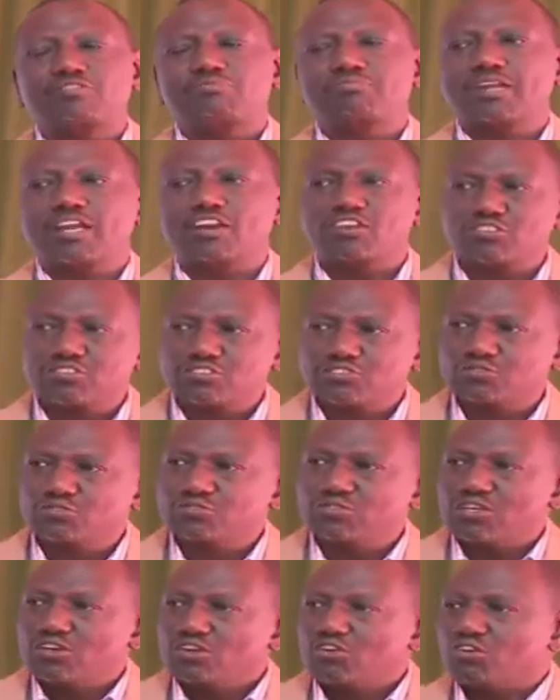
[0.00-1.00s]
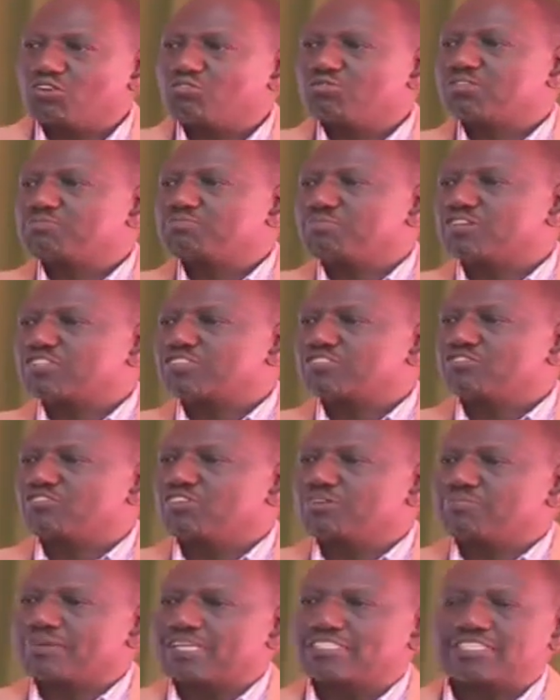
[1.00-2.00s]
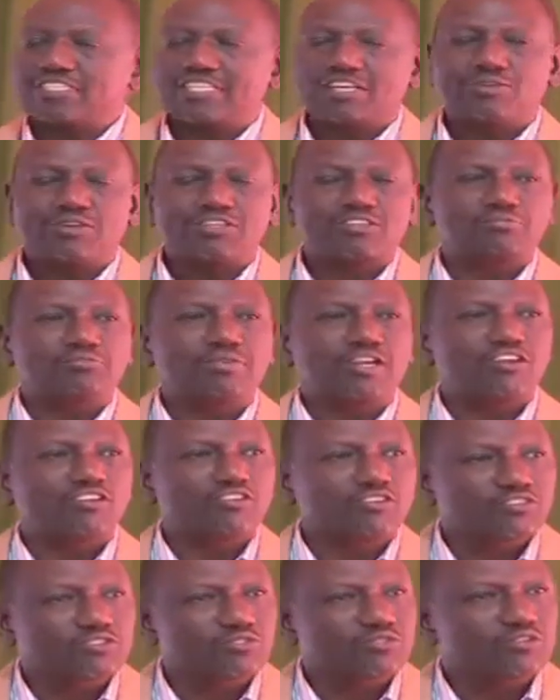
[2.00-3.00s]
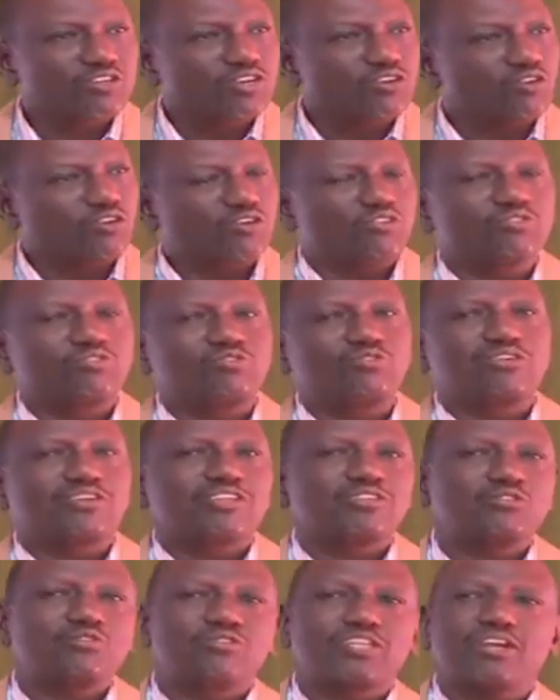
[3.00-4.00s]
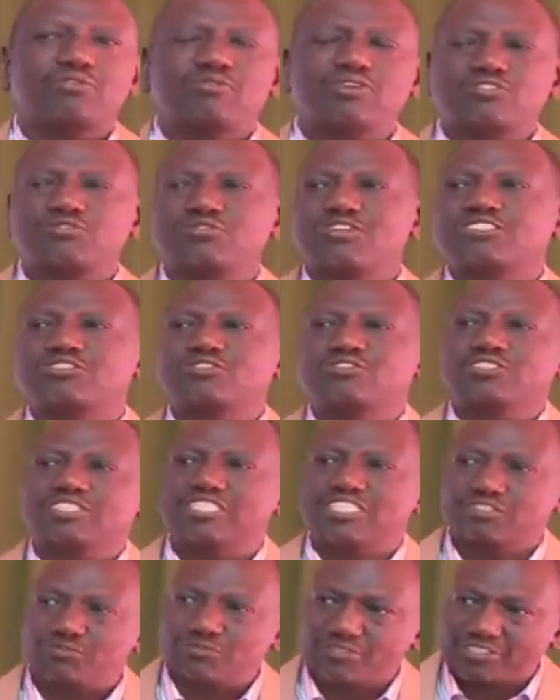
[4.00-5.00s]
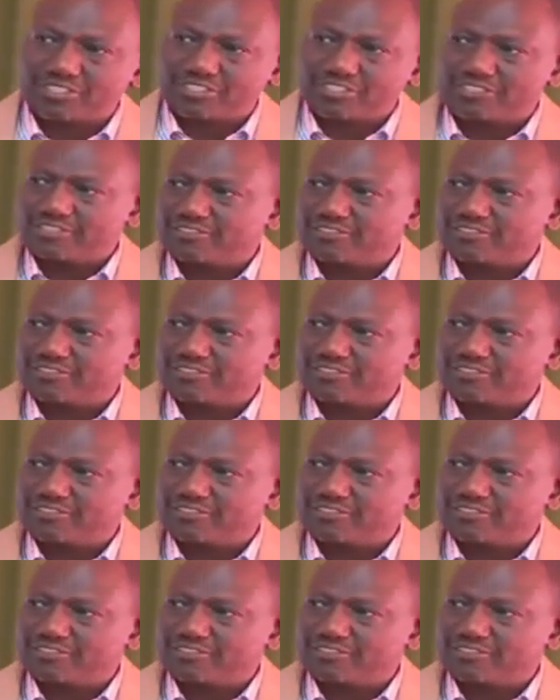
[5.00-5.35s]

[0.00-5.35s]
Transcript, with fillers: to belong to or which political party they want to belong to or who they want to associate with.